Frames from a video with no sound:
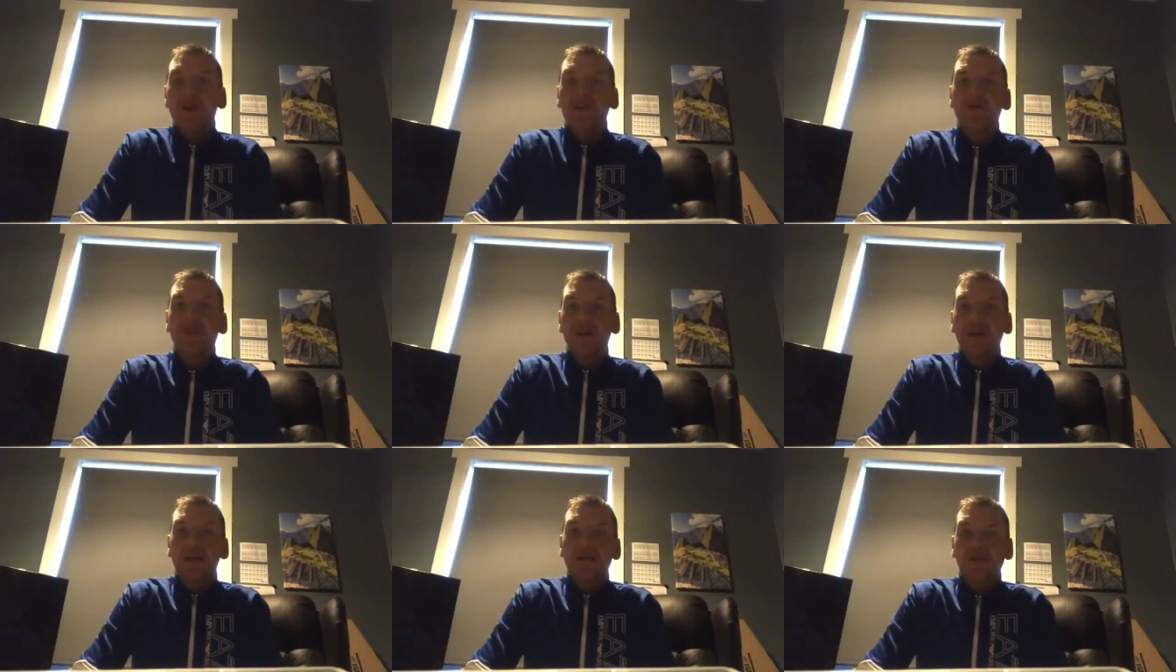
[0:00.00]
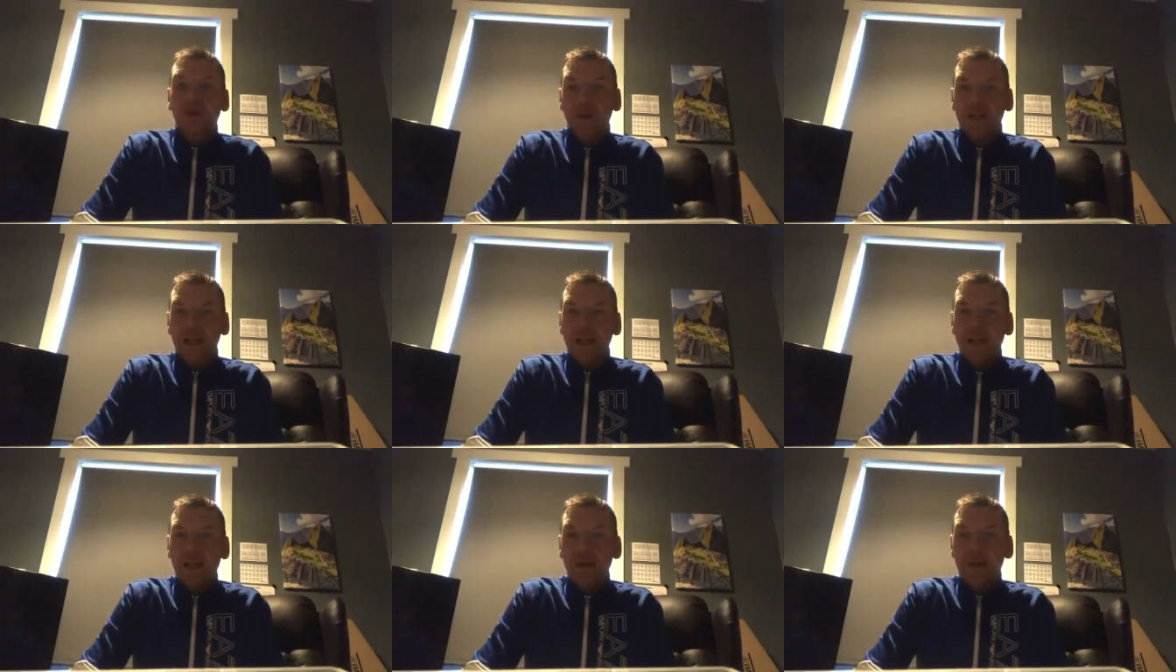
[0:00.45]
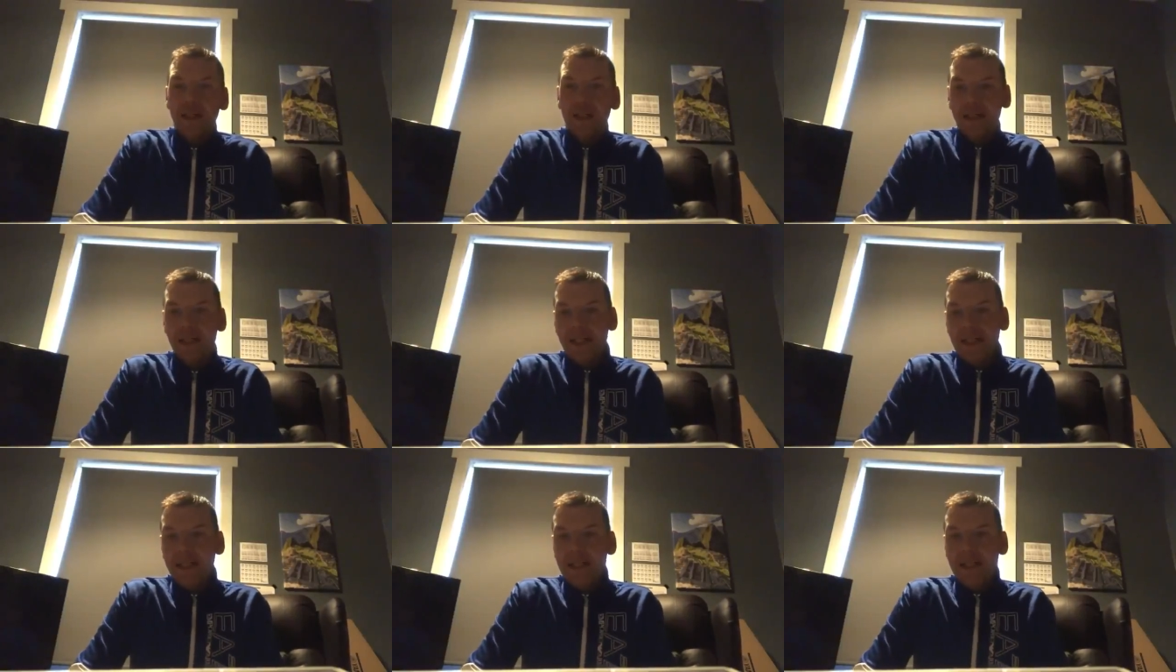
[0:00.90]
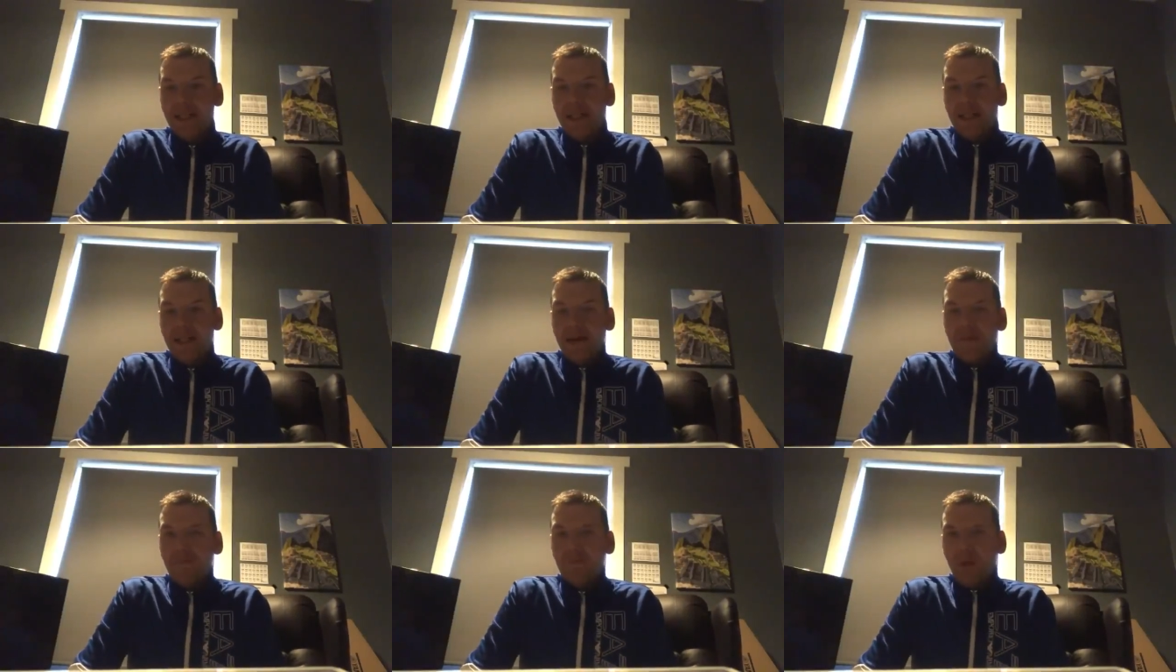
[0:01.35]
enough to live on anyway.
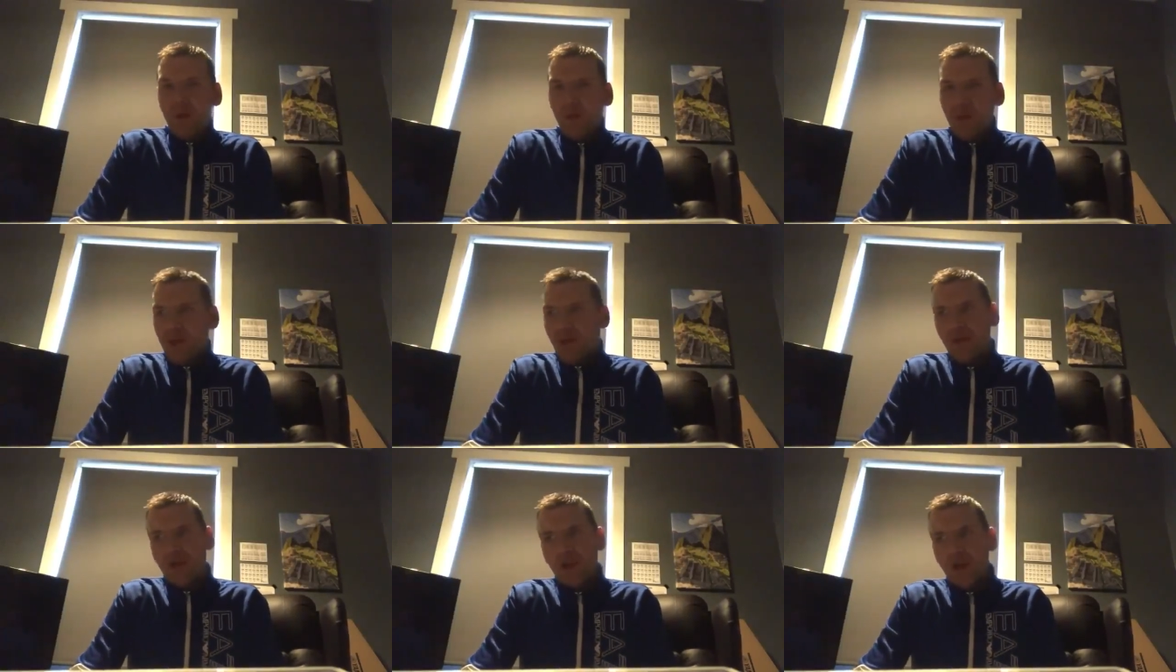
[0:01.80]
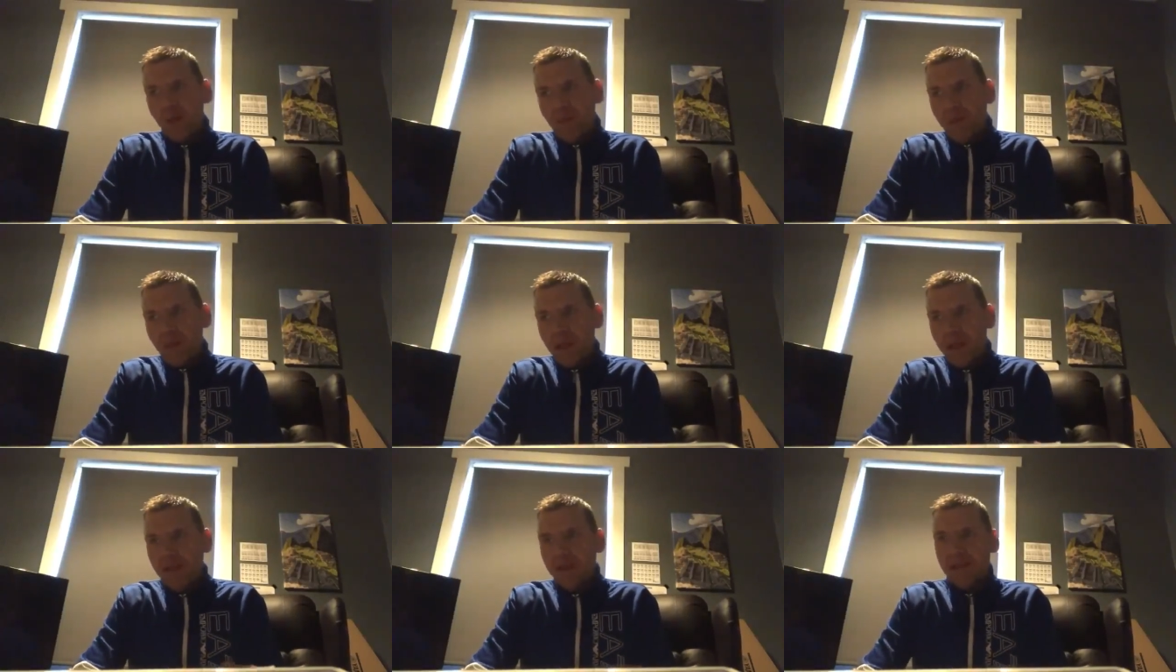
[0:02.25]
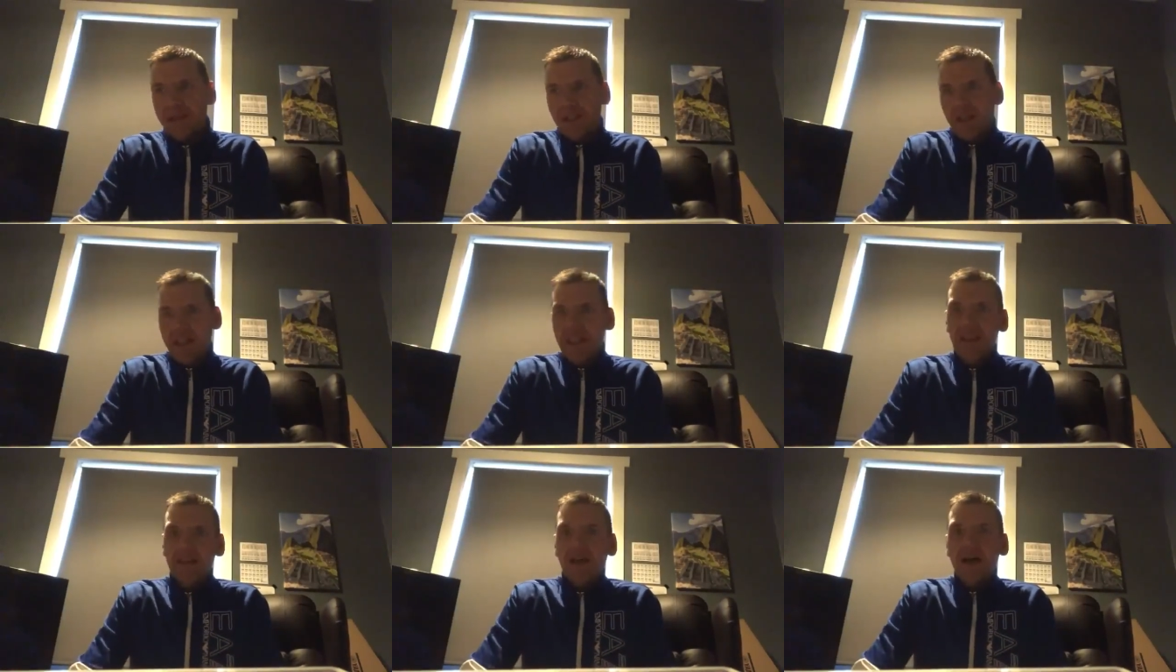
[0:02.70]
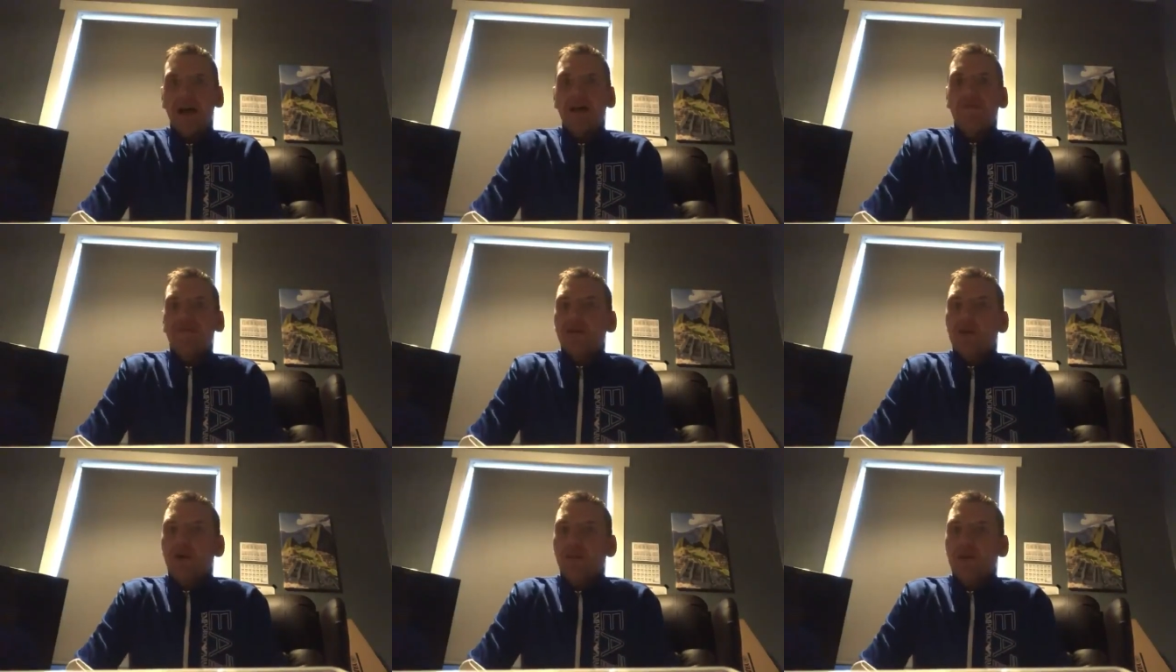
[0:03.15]
But when you completely delete that
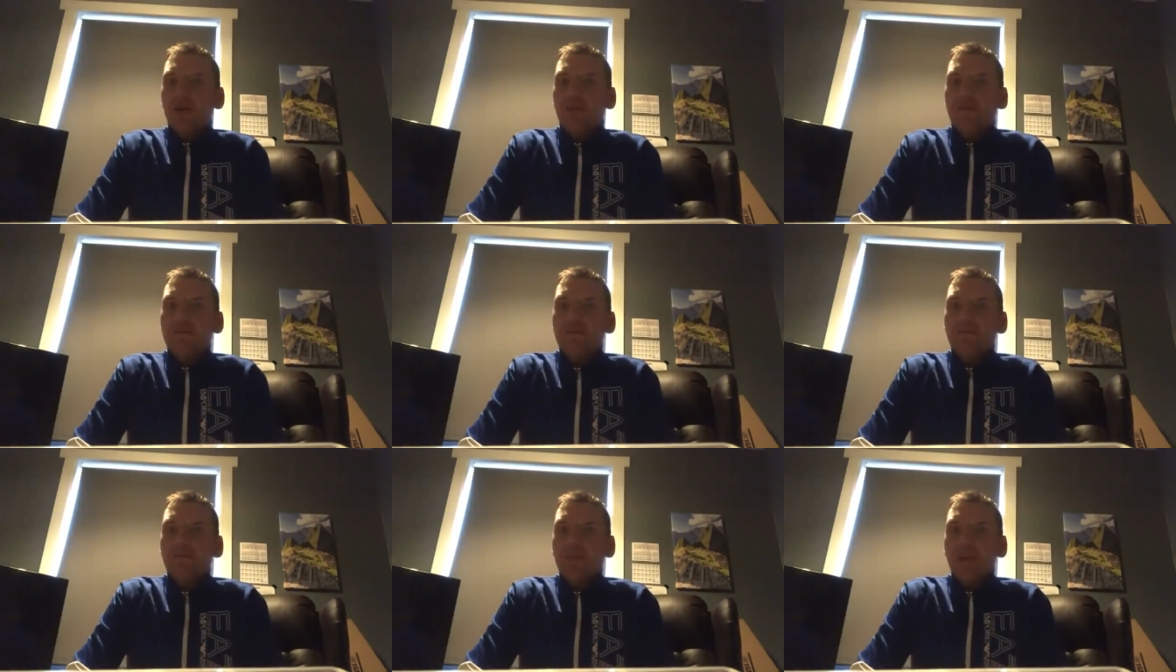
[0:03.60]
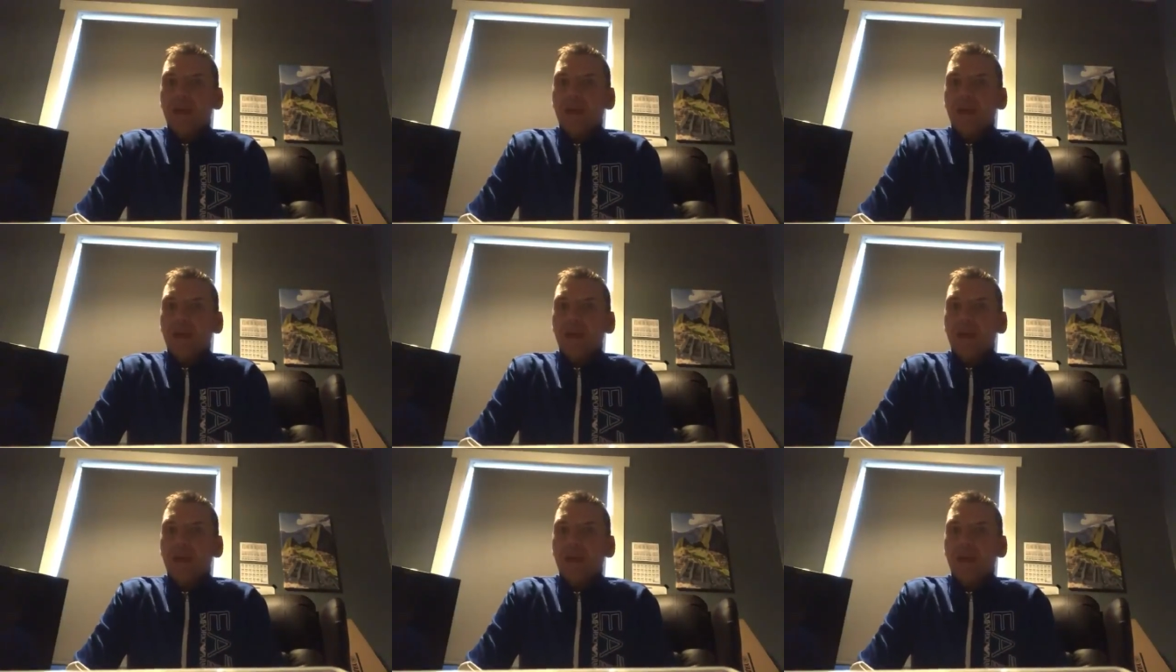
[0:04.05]
from them,